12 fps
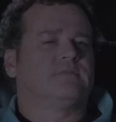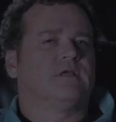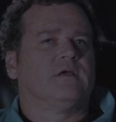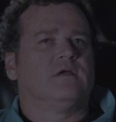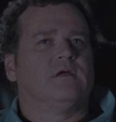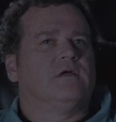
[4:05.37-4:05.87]
Of course,
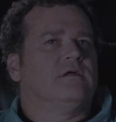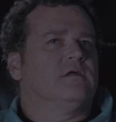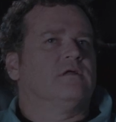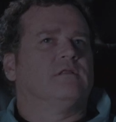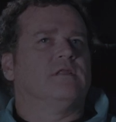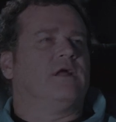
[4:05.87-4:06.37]
it's a tree.
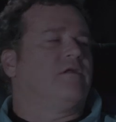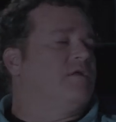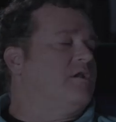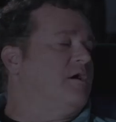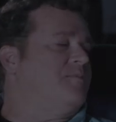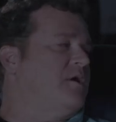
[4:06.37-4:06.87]
Right back, Literally
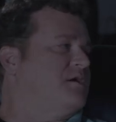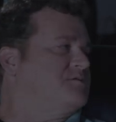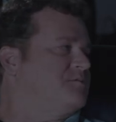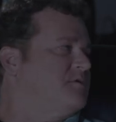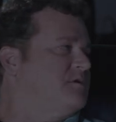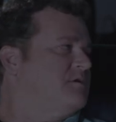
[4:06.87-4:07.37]
not like possible.
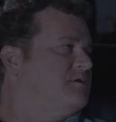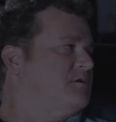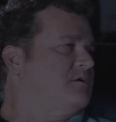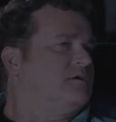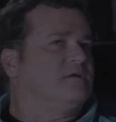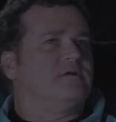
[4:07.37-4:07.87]
Baseballs.
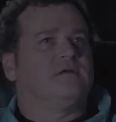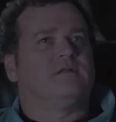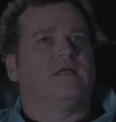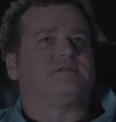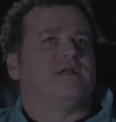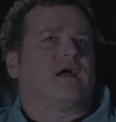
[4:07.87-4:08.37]

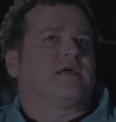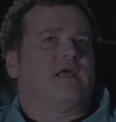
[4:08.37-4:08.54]
It's not going to